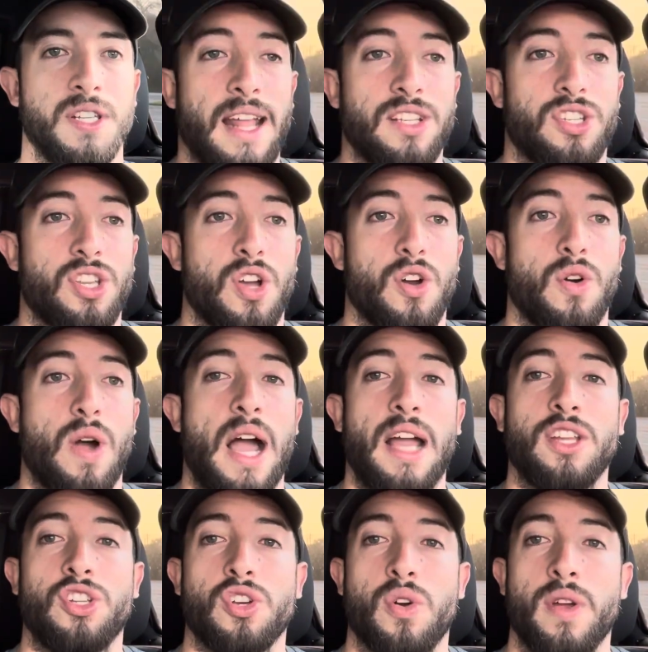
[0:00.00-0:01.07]
And so I
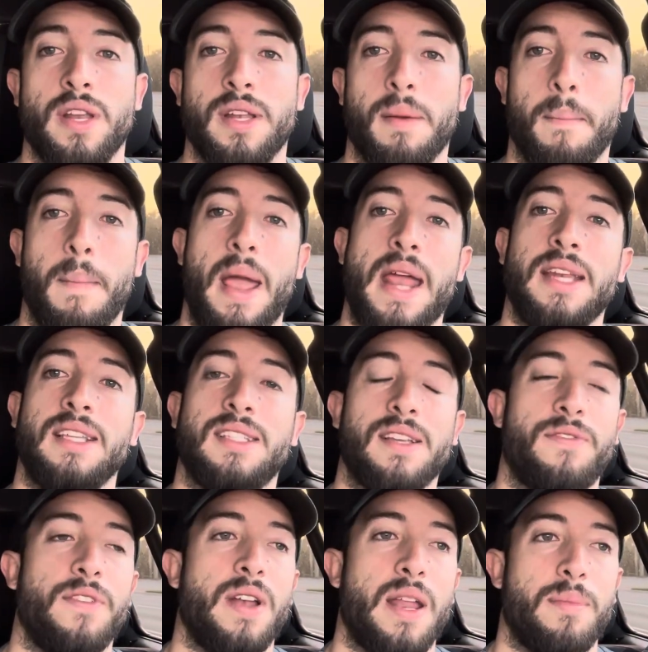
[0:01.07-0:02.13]
joined many
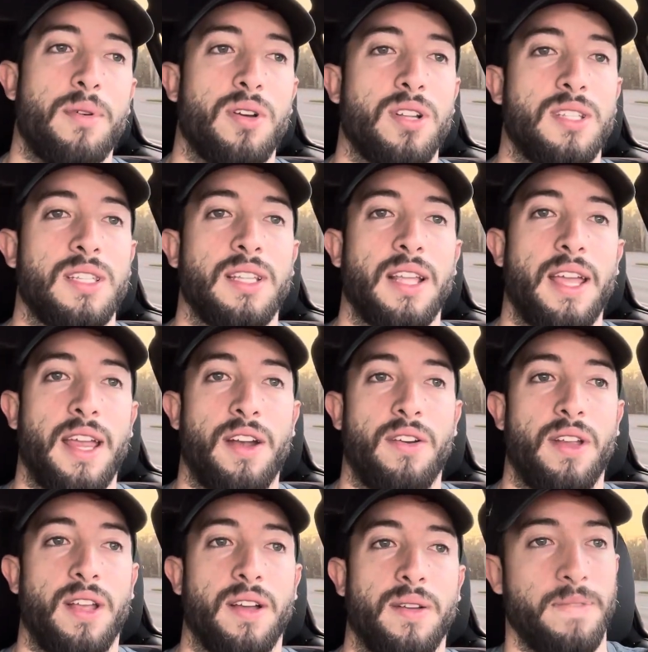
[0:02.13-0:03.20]
different neighborhoods in the area.